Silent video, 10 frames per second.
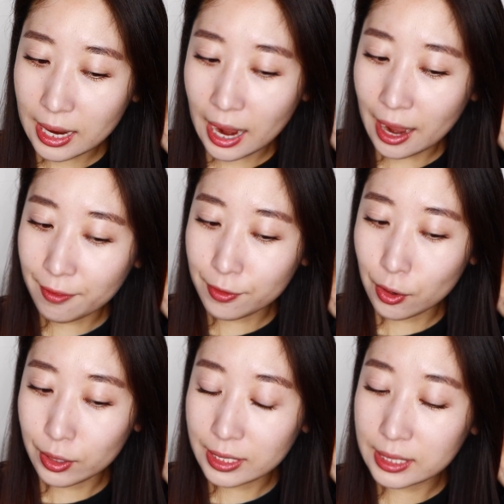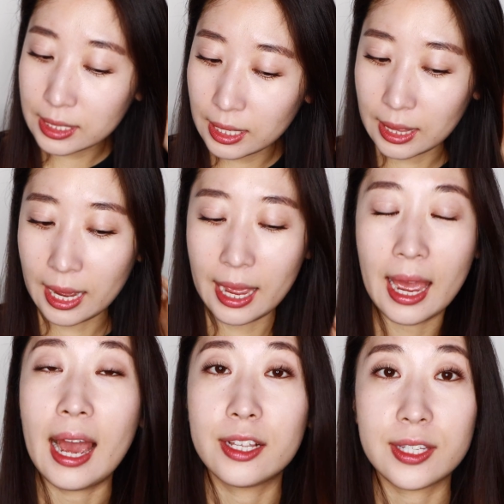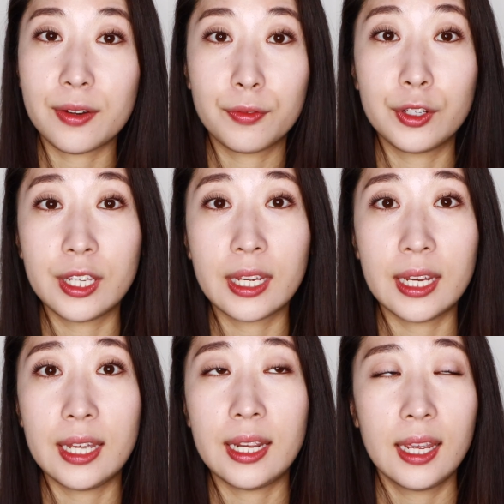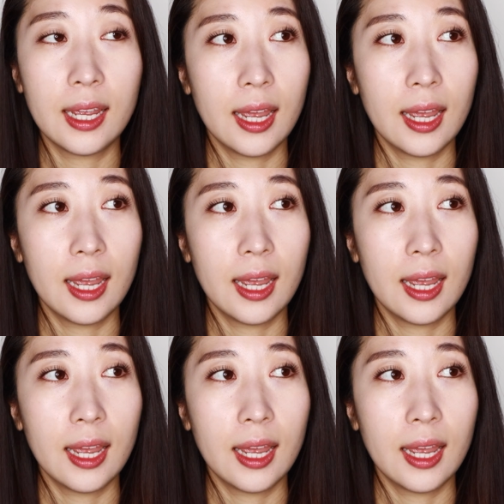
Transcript: I've noticed that it has like really good